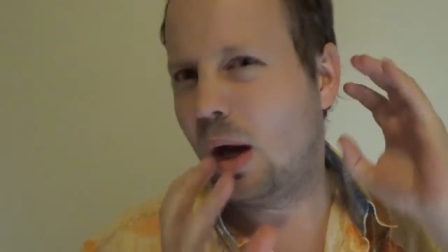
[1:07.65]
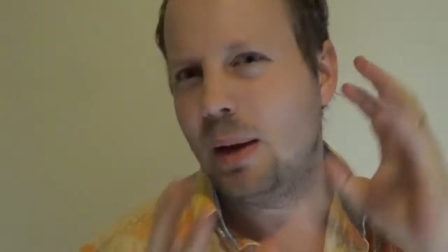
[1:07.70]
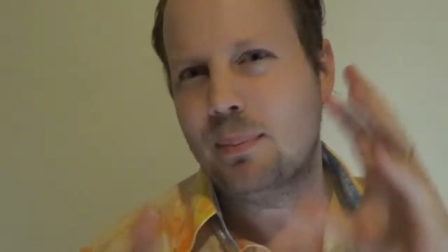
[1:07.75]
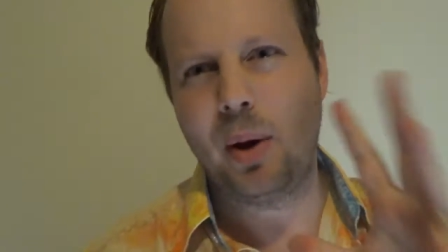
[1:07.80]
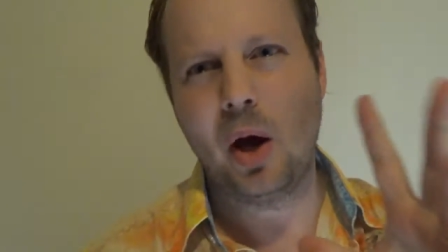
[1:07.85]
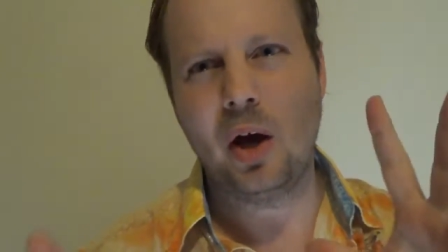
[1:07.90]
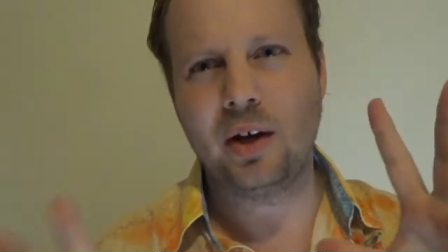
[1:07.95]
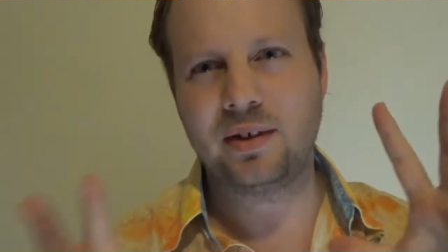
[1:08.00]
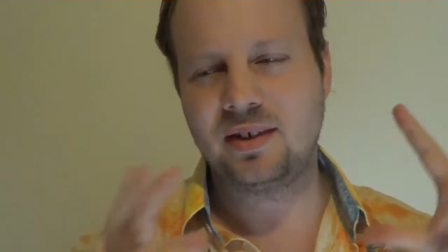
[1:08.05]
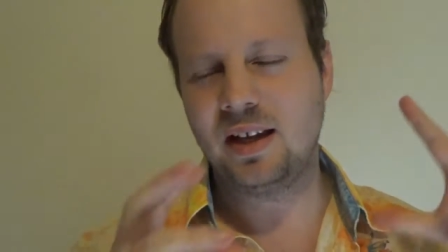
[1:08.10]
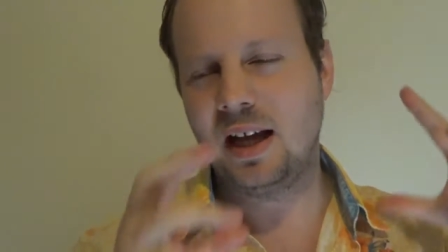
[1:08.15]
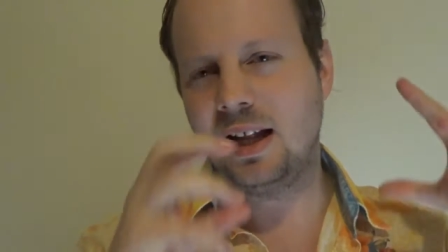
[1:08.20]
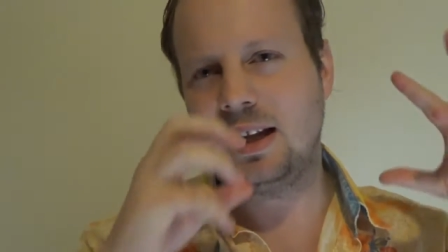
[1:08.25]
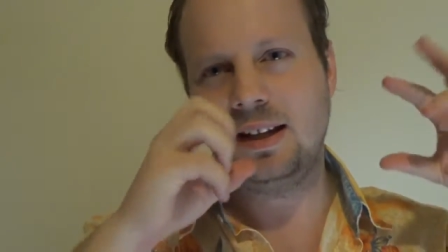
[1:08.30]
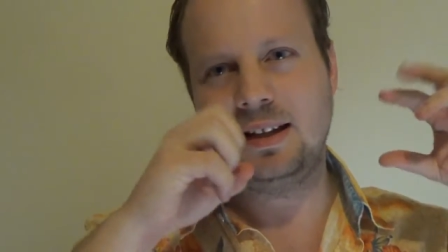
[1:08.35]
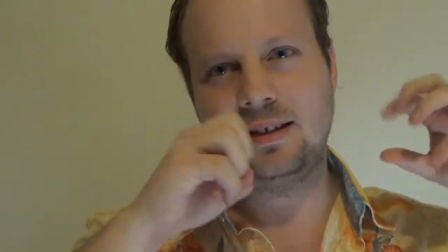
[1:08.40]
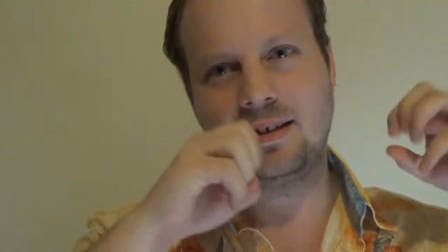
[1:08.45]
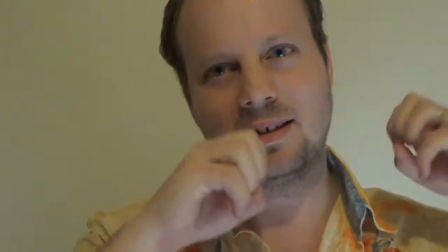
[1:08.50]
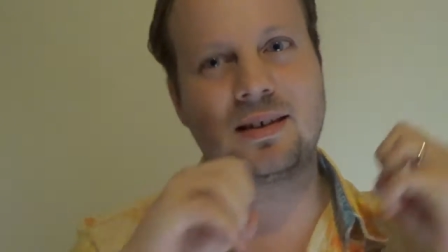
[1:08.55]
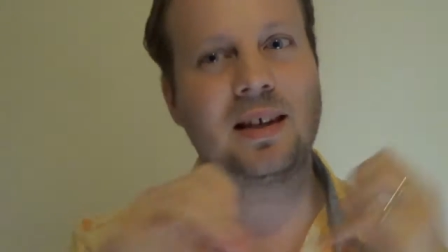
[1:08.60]

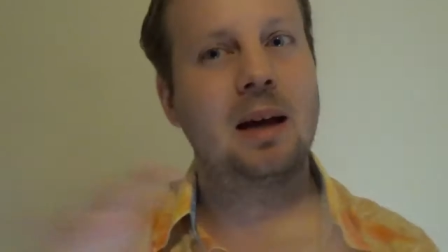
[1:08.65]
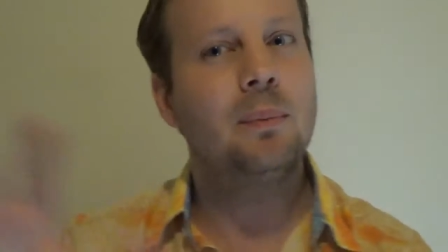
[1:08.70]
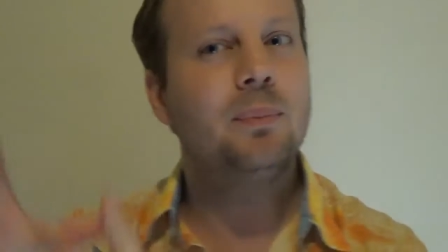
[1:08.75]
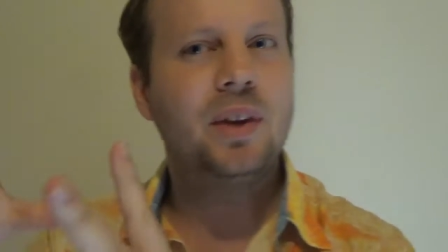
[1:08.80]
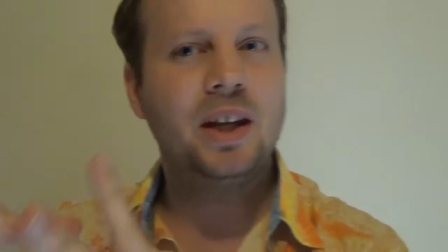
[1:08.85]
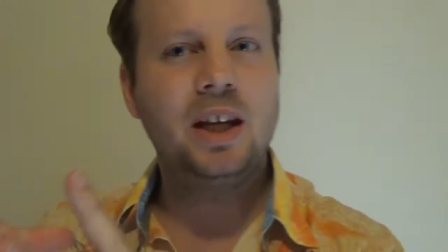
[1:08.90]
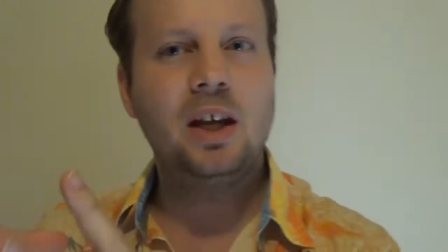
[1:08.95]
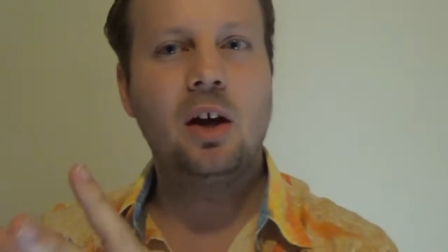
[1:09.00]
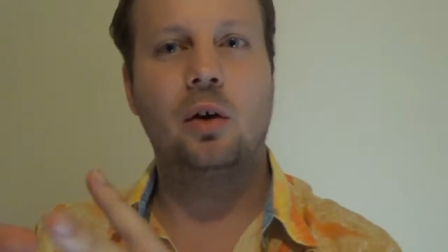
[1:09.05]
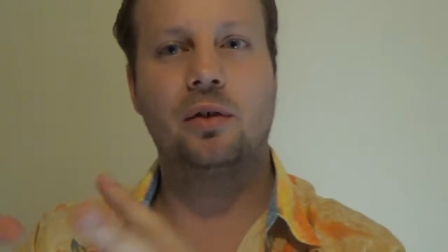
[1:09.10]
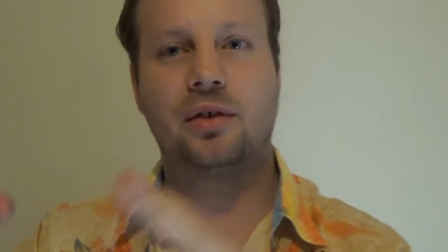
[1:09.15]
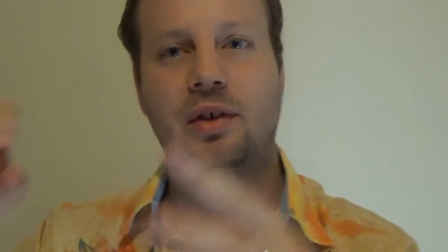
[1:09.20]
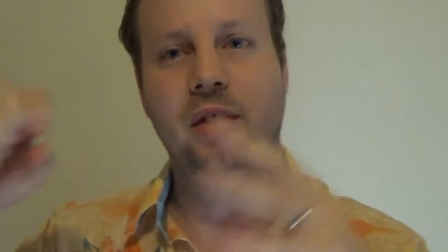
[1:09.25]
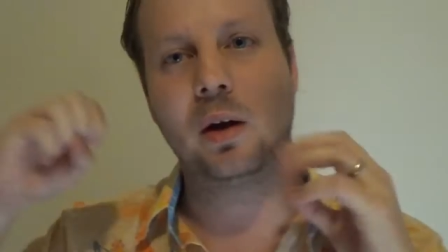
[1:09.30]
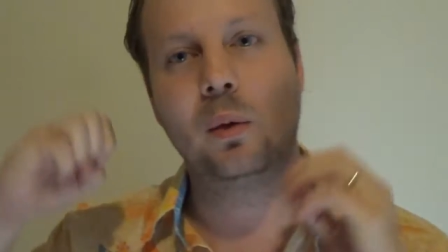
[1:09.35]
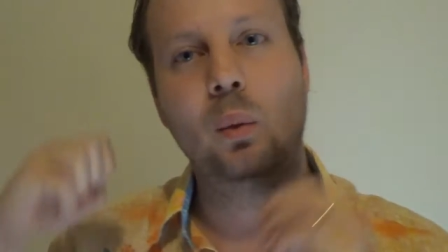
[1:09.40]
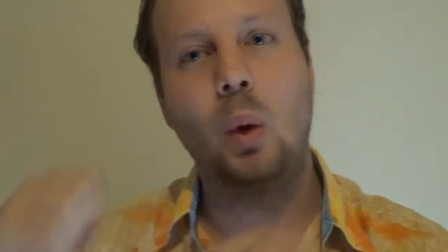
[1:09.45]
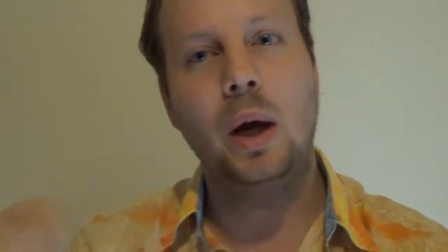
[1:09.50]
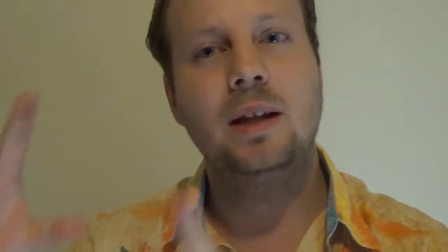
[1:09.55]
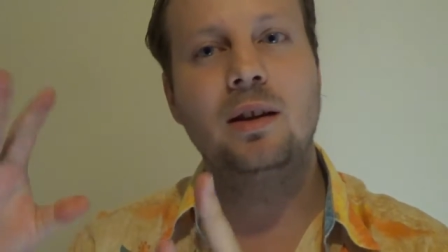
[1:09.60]
personality to something else, and
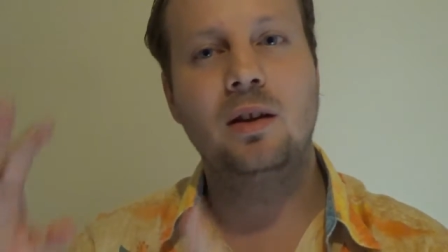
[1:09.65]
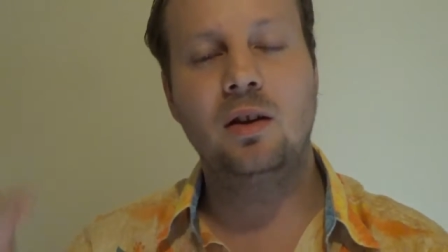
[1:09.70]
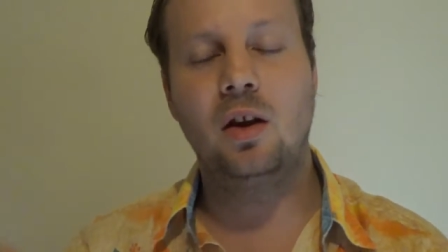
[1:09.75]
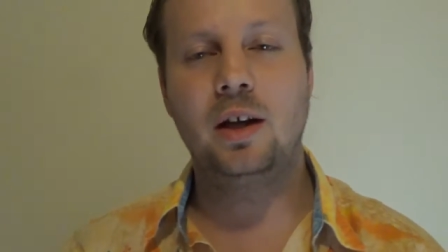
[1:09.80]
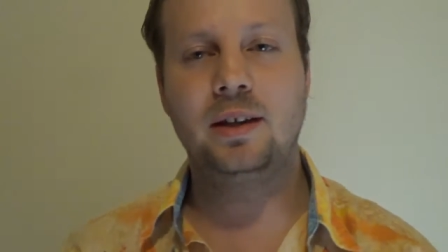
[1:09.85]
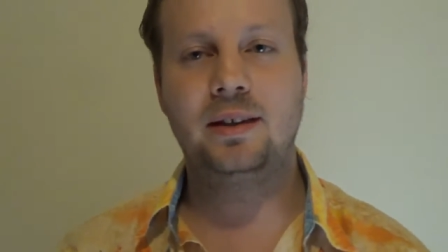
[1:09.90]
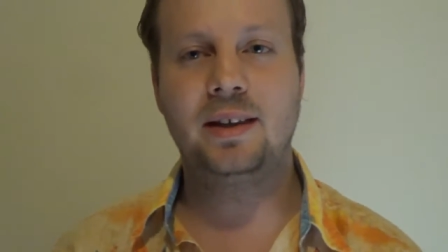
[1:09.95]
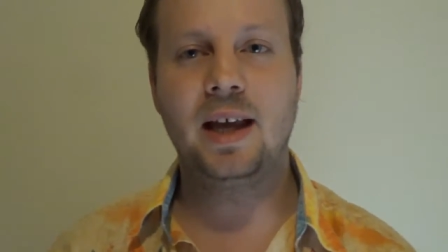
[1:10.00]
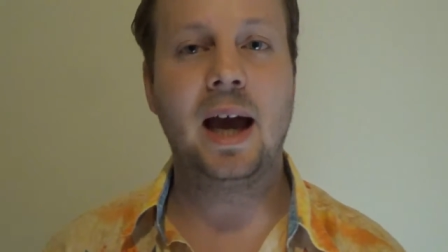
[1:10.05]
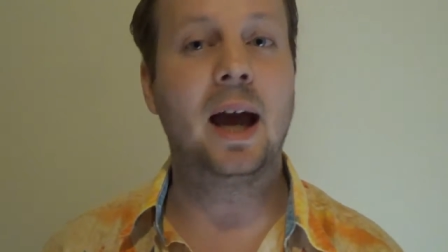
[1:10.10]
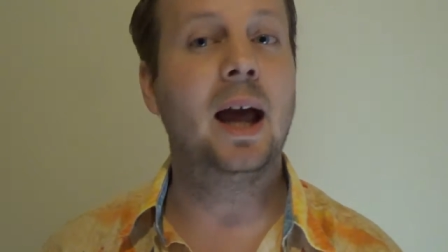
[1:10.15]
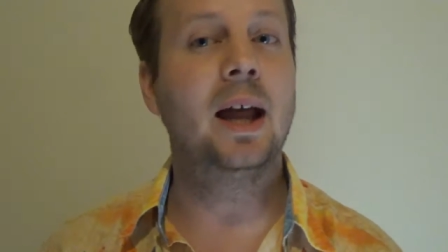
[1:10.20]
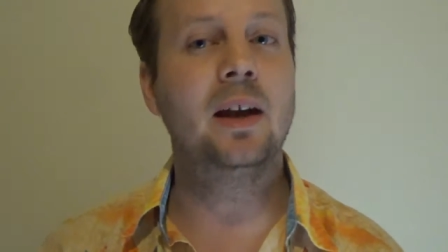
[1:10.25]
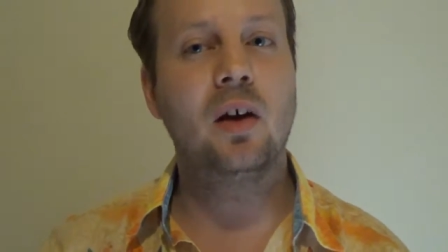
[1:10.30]
I went and learnt that,